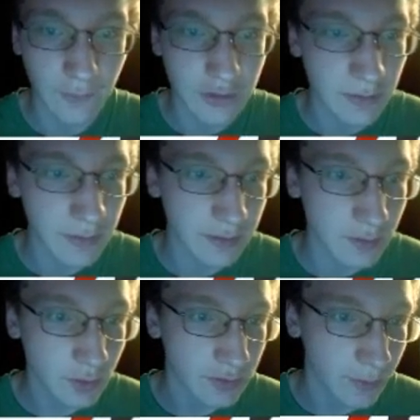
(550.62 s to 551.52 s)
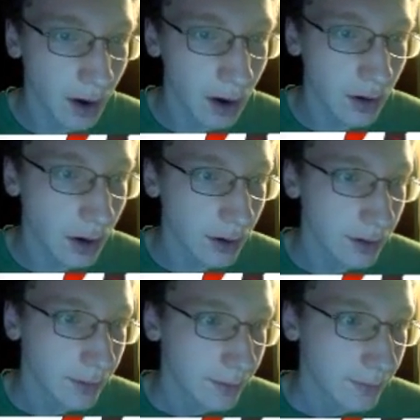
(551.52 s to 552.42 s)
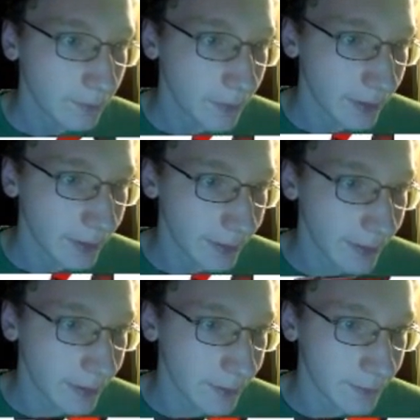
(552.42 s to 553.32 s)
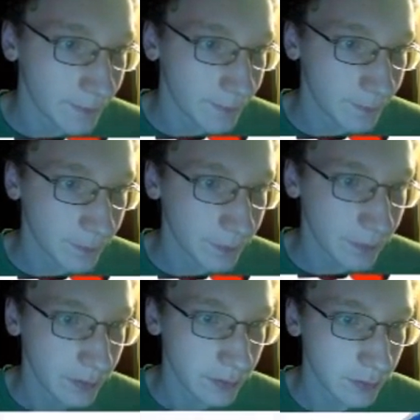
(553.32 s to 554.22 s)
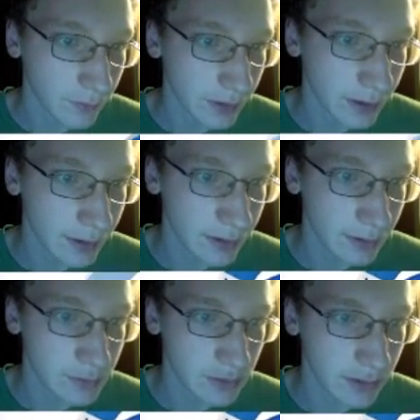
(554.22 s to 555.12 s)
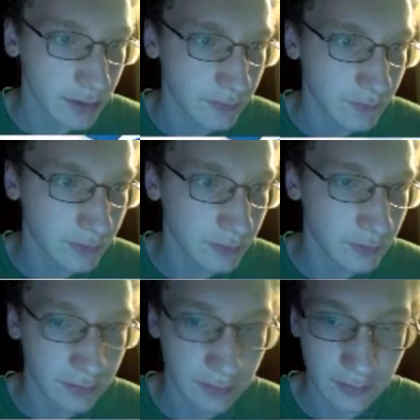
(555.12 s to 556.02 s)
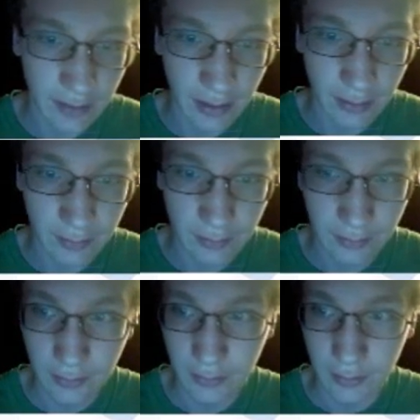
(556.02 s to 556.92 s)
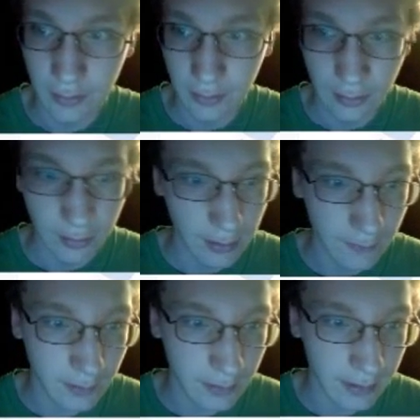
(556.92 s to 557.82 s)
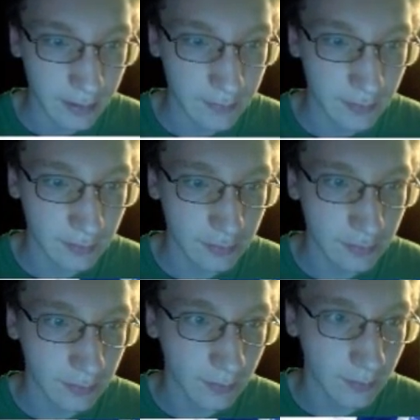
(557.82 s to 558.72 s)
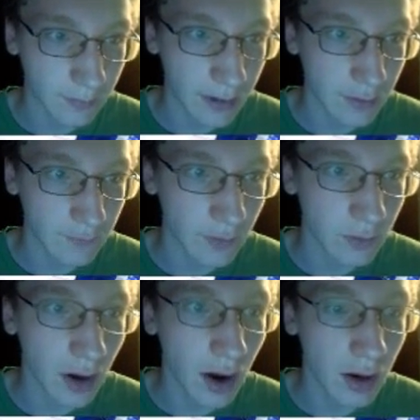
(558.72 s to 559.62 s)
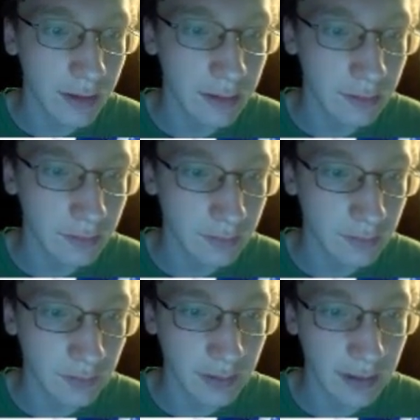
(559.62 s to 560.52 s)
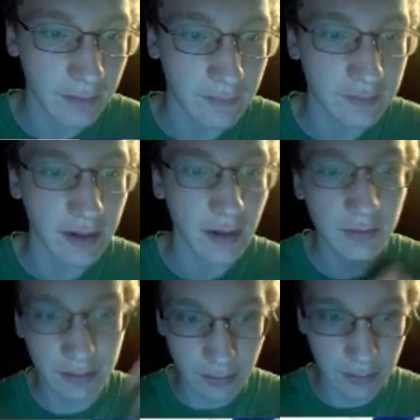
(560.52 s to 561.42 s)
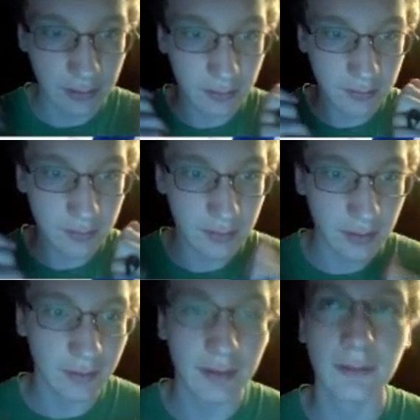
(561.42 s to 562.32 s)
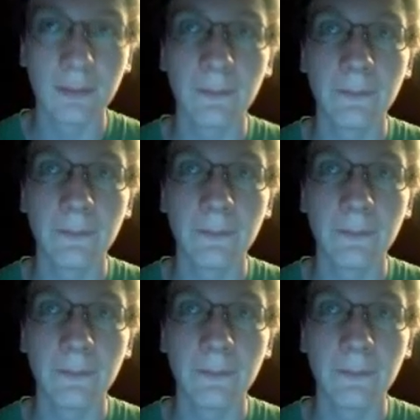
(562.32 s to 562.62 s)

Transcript: shipping too. It's from Hong Kong. But you can look at it. I'm sure they have different styles. And then it has its microphone on it, so you can have the sound in your ears, and then